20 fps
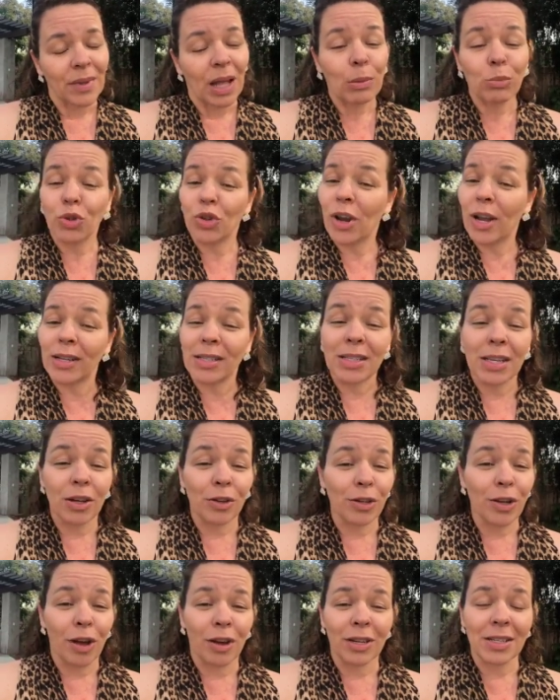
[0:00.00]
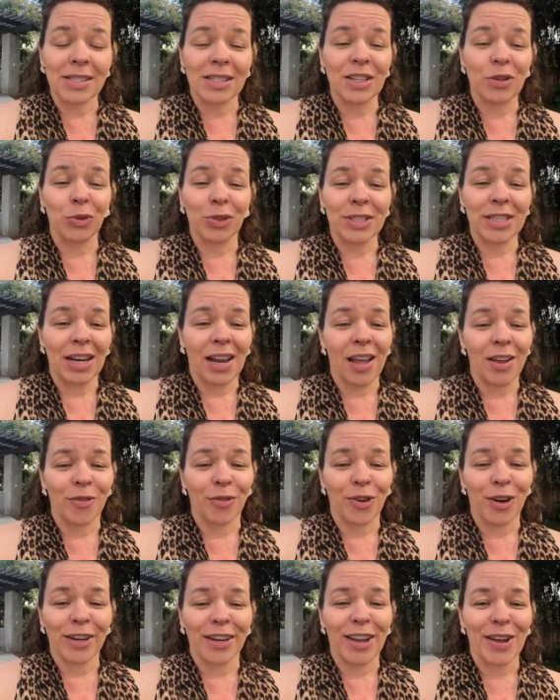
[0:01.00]
I'm trying to tell y'all the secret to
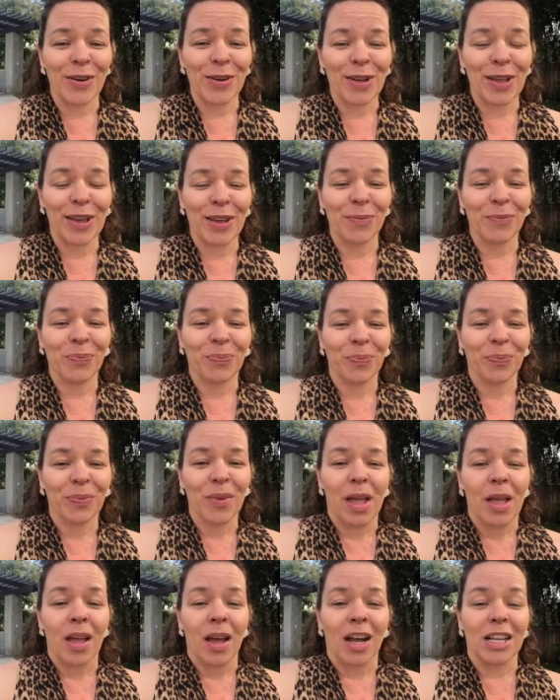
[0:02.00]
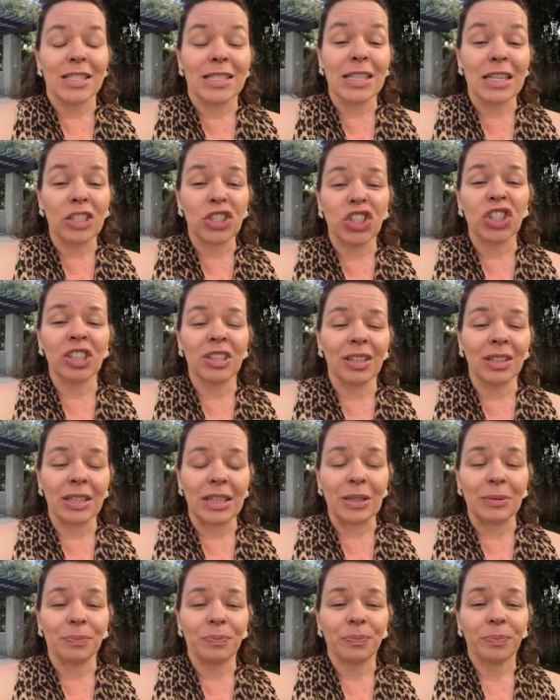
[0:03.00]
life right now, okay?
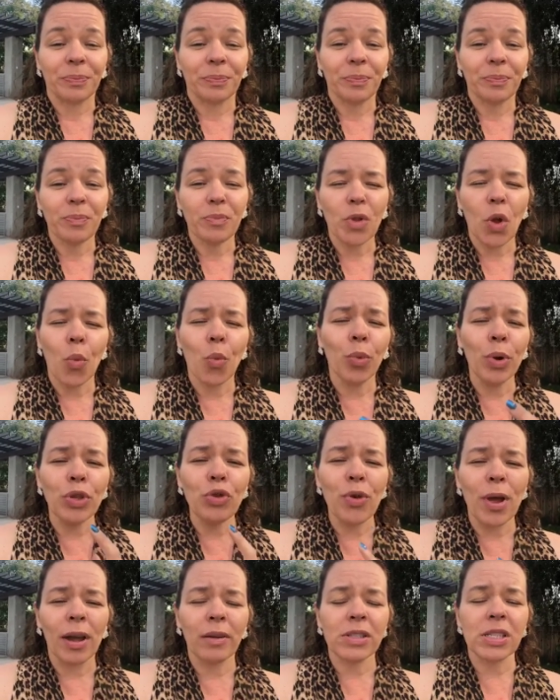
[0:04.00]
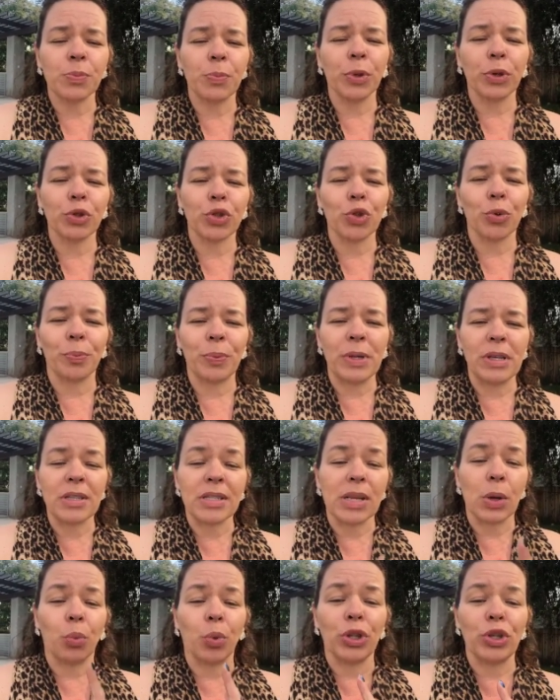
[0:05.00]
Additionally, when you have spiritual
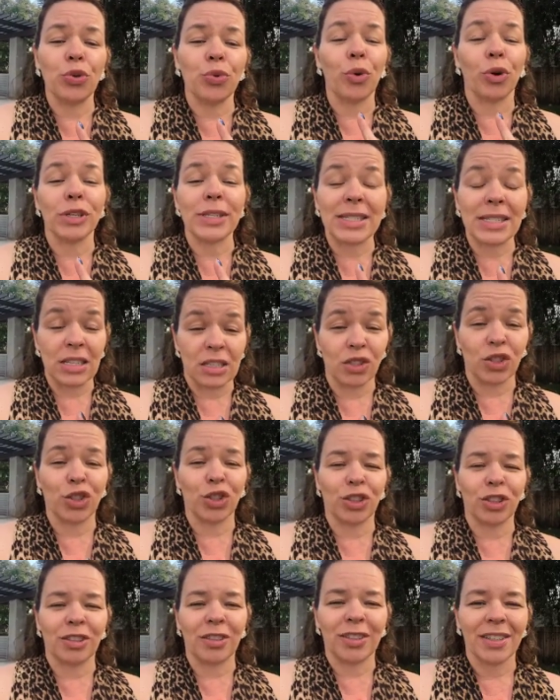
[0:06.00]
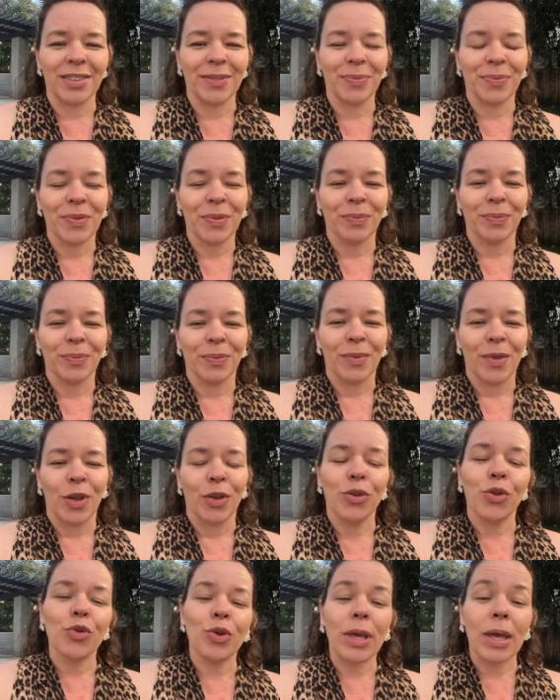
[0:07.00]
peace and when you are centered,
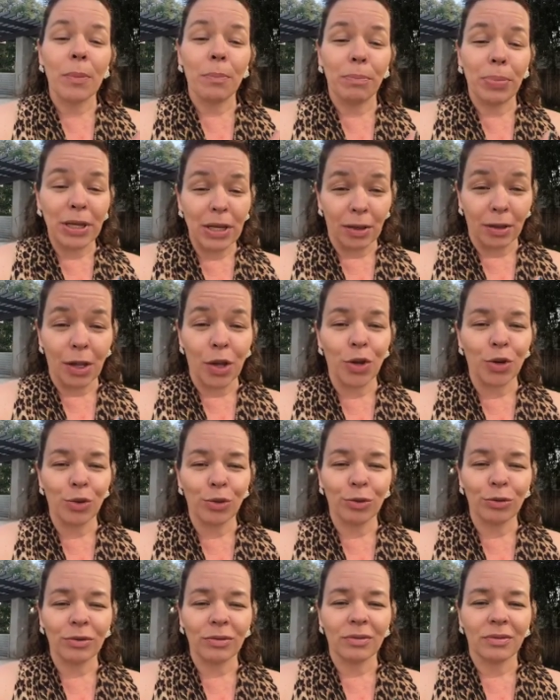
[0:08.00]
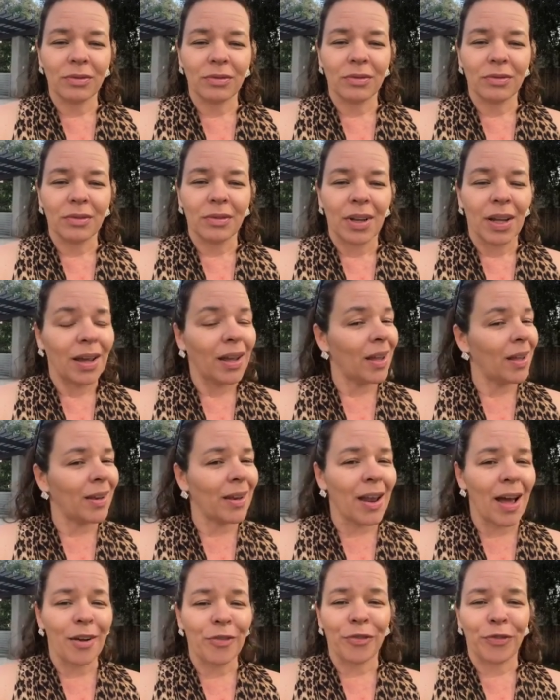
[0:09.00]
you can be alone
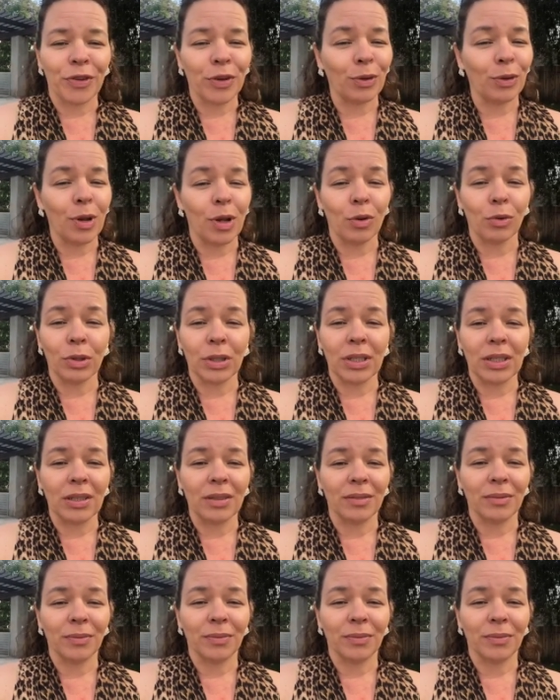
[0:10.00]
and not feel lonely.